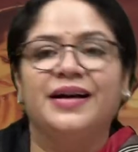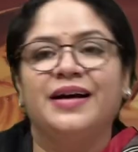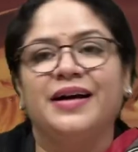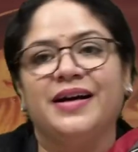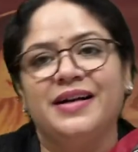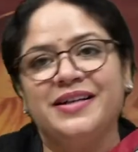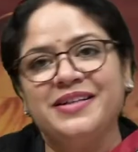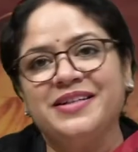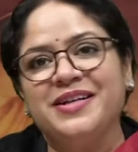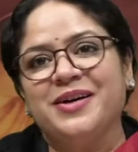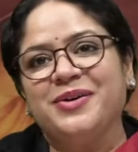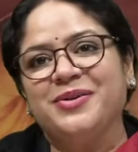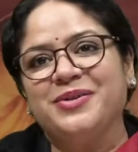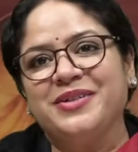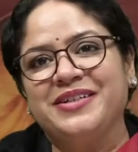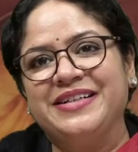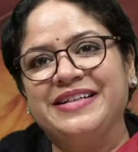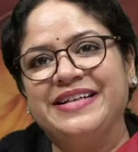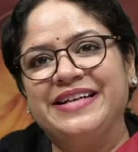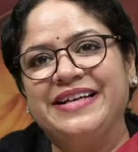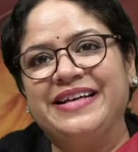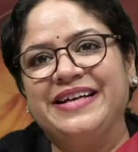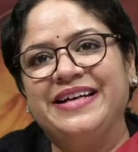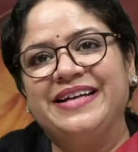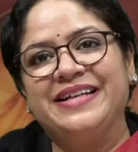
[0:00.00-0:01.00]

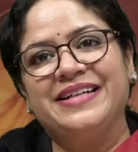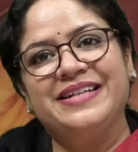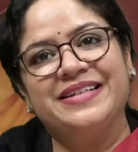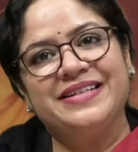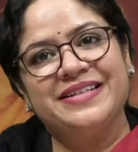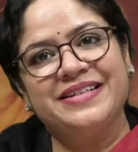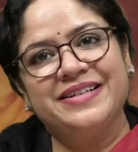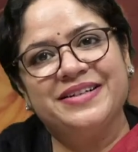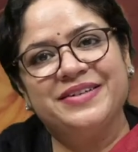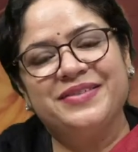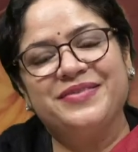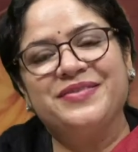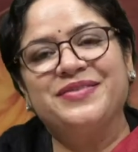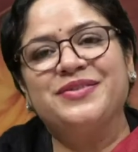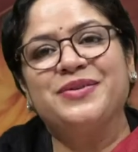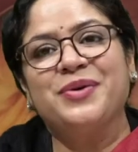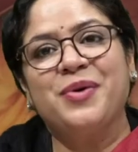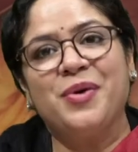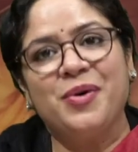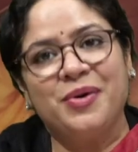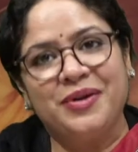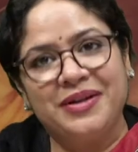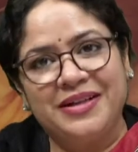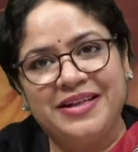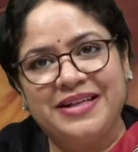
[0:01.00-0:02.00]
Undoubtedly, he deserves
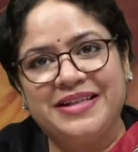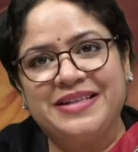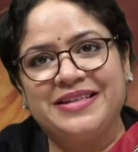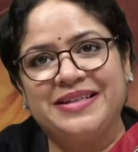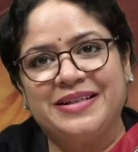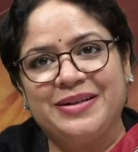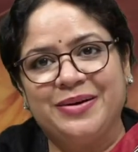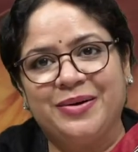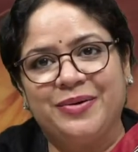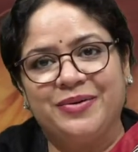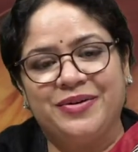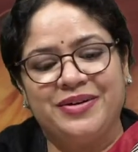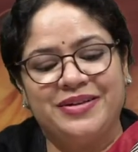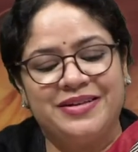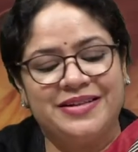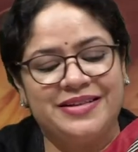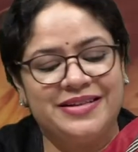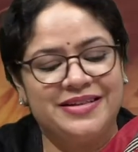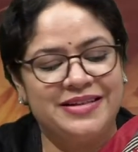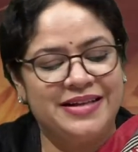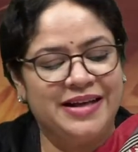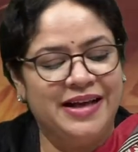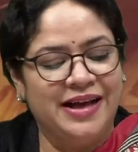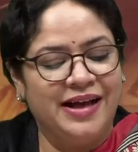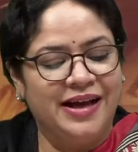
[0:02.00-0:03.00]
all these
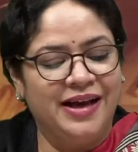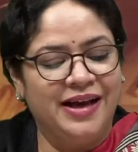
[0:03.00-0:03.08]
laurels.